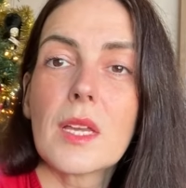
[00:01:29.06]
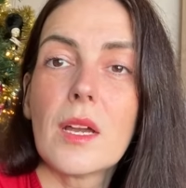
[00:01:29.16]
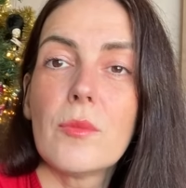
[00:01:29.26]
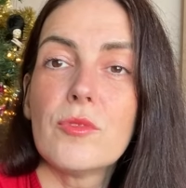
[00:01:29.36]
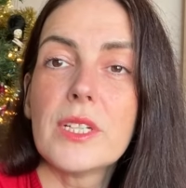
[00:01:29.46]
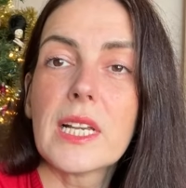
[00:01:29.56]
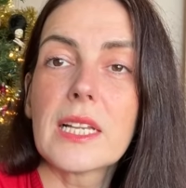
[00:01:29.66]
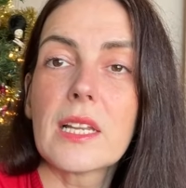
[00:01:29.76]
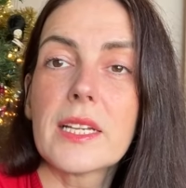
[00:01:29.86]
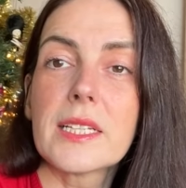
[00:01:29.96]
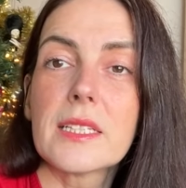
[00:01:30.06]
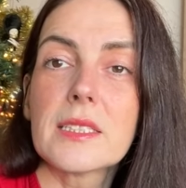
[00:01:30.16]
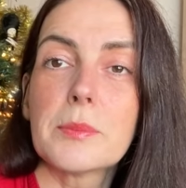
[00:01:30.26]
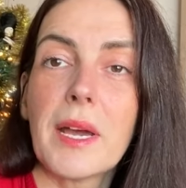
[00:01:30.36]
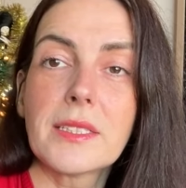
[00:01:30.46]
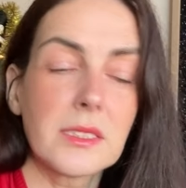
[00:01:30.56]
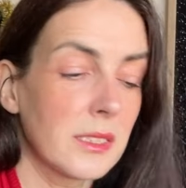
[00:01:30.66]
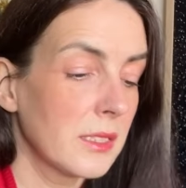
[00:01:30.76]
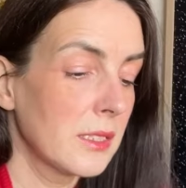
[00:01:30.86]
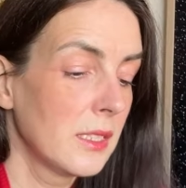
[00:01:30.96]
I'm really liking this
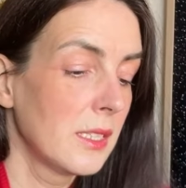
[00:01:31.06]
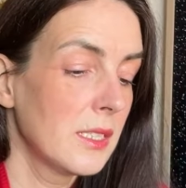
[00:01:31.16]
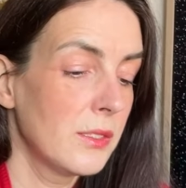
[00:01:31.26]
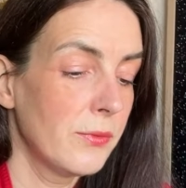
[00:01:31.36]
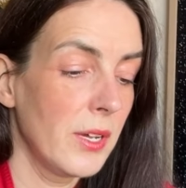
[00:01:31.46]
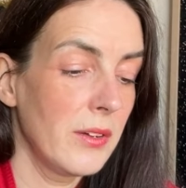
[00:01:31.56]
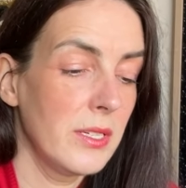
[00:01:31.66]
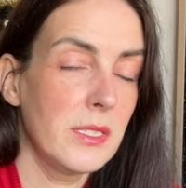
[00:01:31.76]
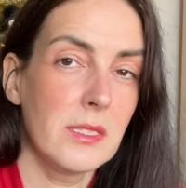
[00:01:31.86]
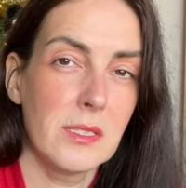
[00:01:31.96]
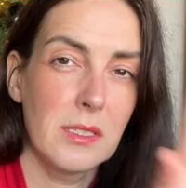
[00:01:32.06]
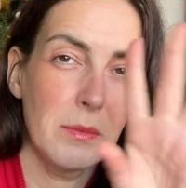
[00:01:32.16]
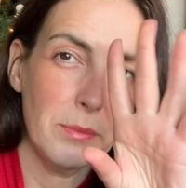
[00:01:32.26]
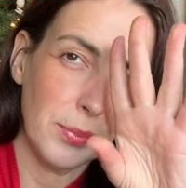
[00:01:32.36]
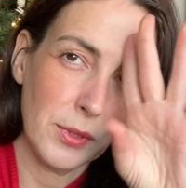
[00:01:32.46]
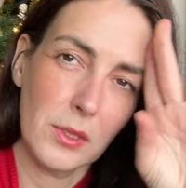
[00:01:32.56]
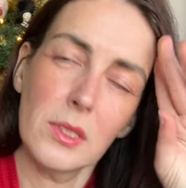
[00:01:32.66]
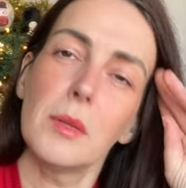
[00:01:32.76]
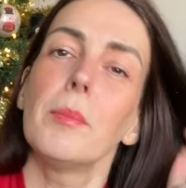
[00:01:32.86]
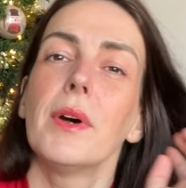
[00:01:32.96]
pattern. It's very
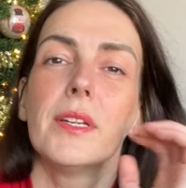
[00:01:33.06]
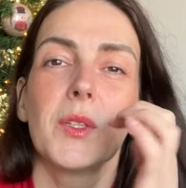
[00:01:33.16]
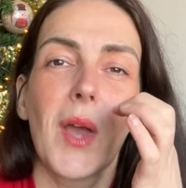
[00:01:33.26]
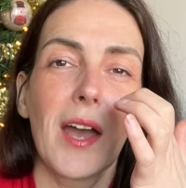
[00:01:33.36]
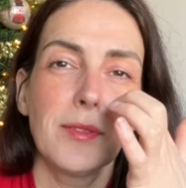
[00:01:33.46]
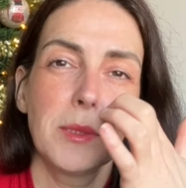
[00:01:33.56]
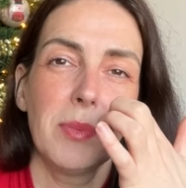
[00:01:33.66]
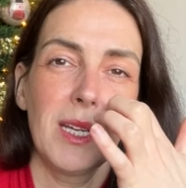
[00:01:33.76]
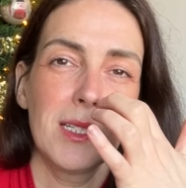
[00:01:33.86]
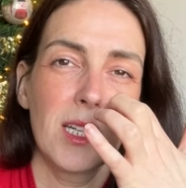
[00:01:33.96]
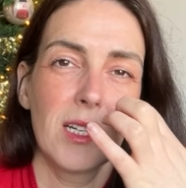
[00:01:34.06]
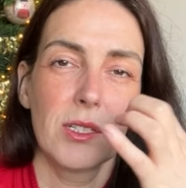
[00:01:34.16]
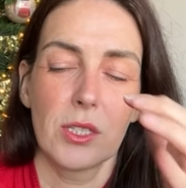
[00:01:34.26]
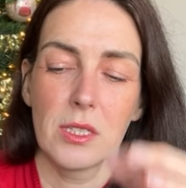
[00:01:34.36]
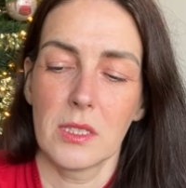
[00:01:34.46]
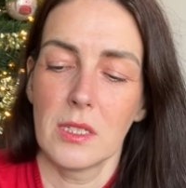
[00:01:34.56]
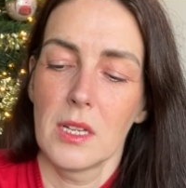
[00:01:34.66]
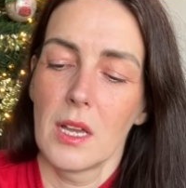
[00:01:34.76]
simple, but you have to pay attention.